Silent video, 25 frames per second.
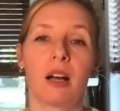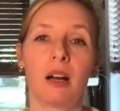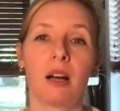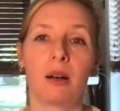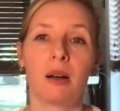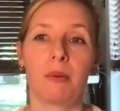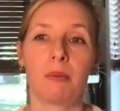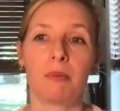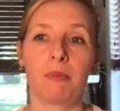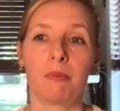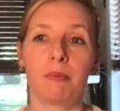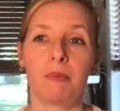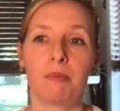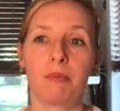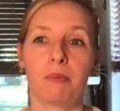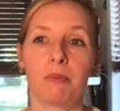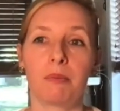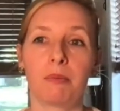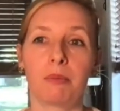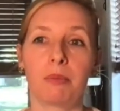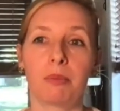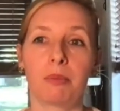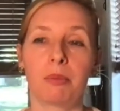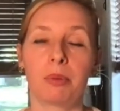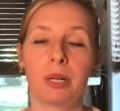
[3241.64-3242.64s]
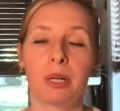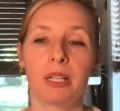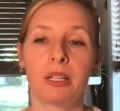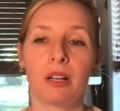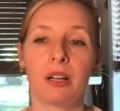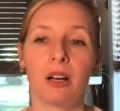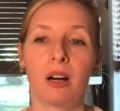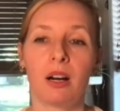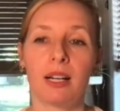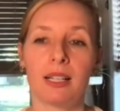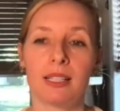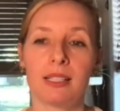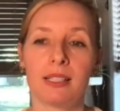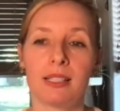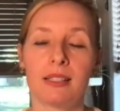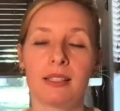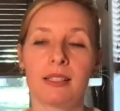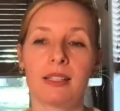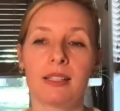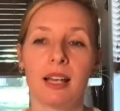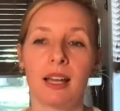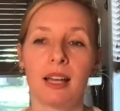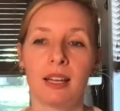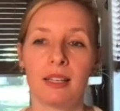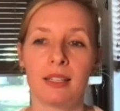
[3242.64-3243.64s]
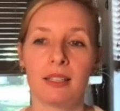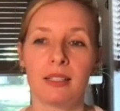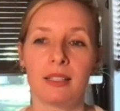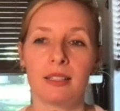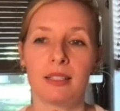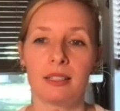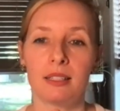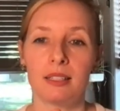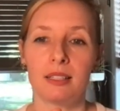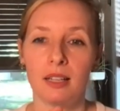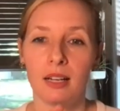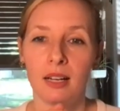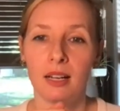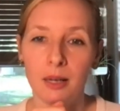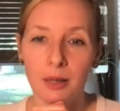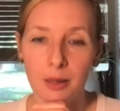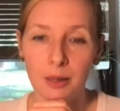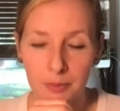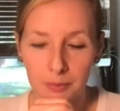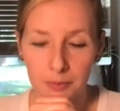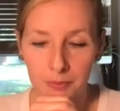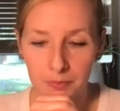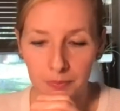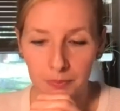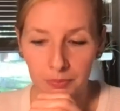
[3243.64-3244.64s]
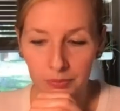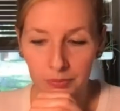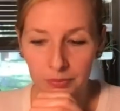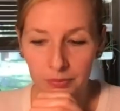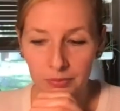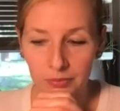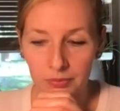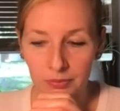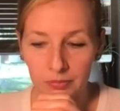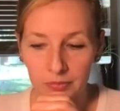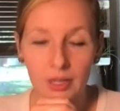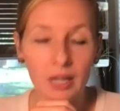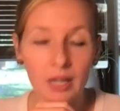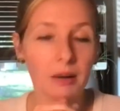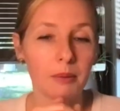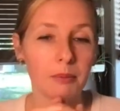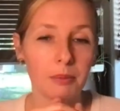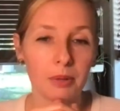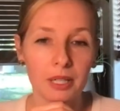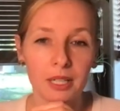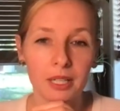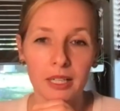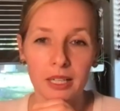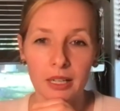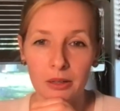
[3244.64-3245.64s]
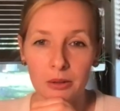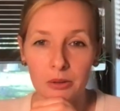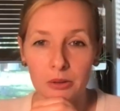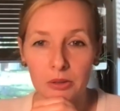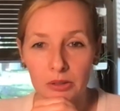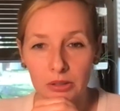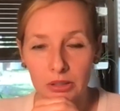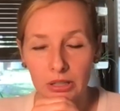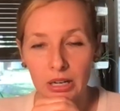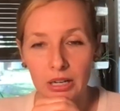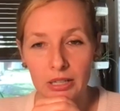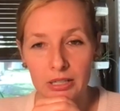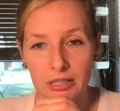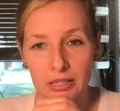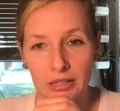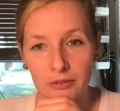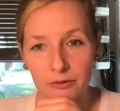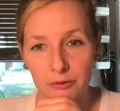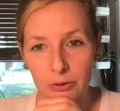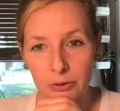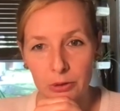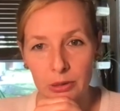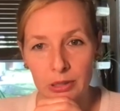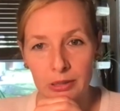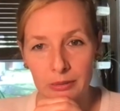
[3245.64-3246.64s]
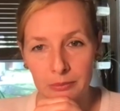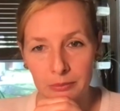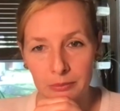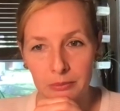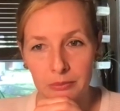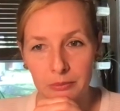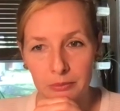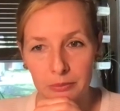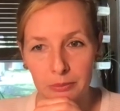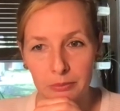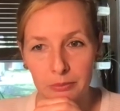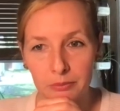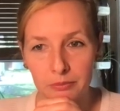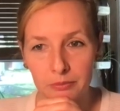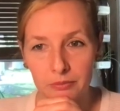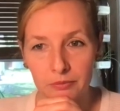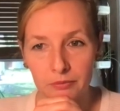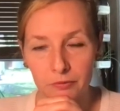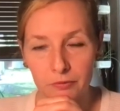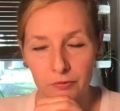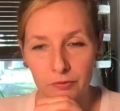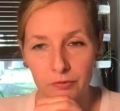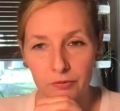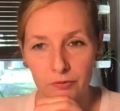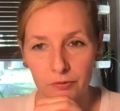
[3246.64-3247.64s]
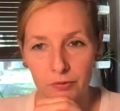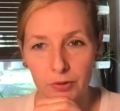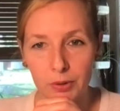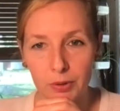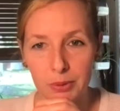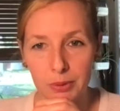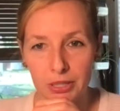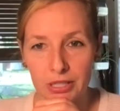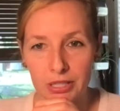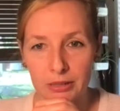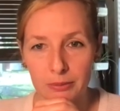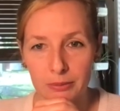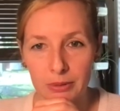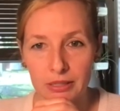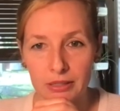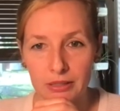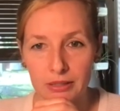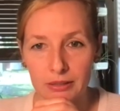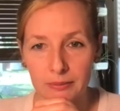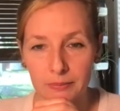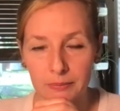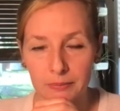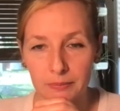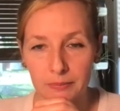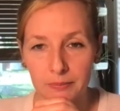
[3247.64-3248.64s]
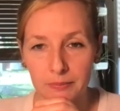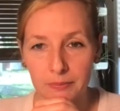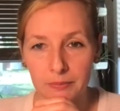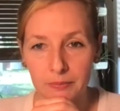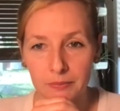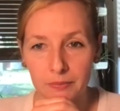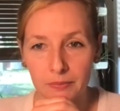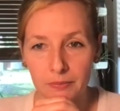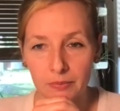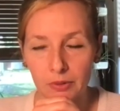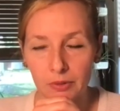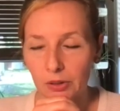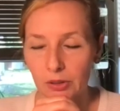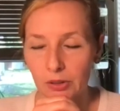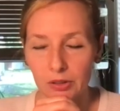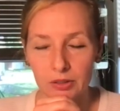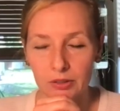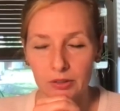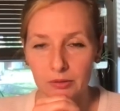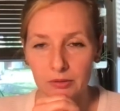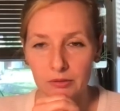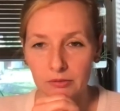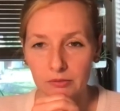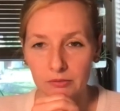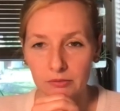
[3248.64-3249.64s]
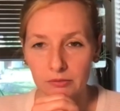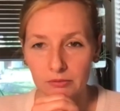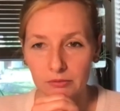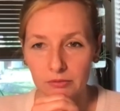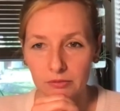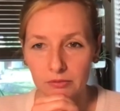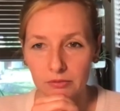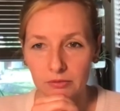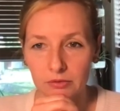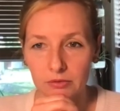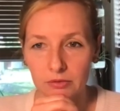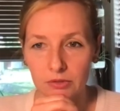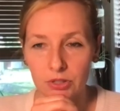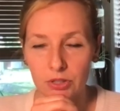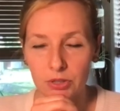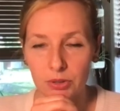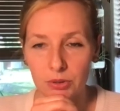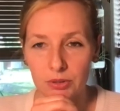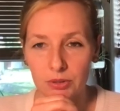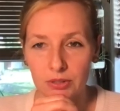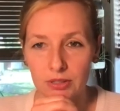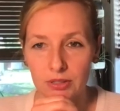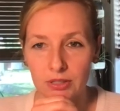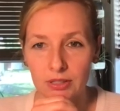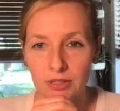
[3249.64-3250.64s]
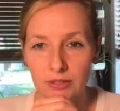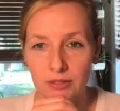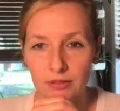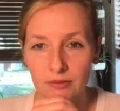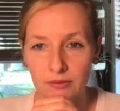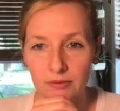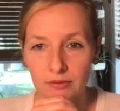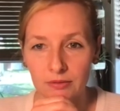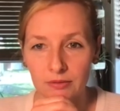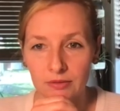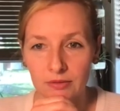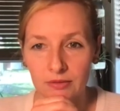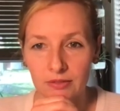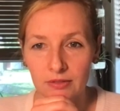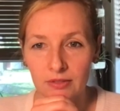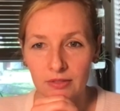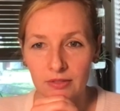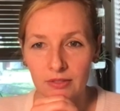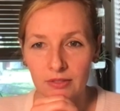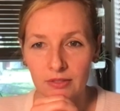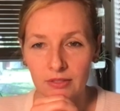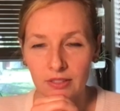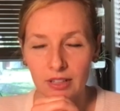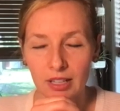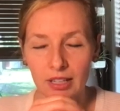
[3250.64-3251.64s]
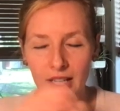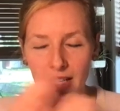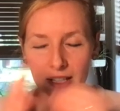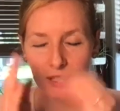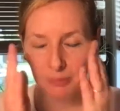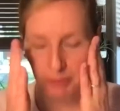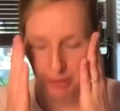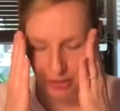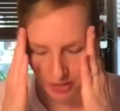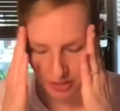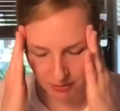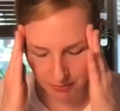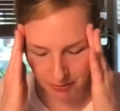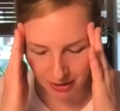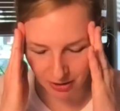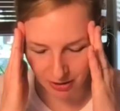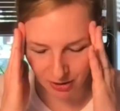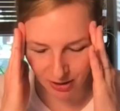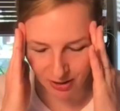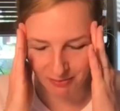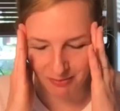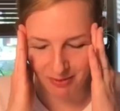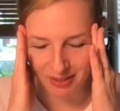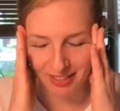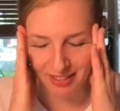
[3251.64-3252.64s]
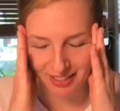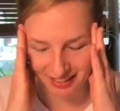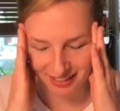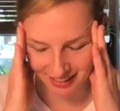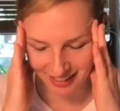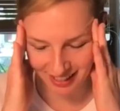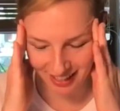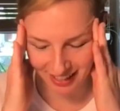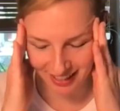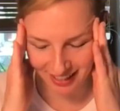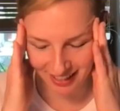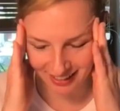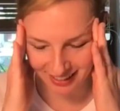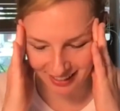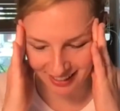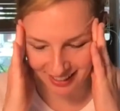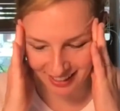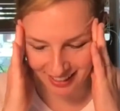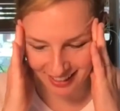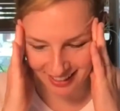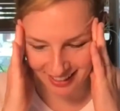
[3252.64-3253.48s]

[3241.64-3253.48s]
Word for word: um, print costs, and um, yeah, printing out content for for participants or students. Excellent. Let me just make sure I'm yeah.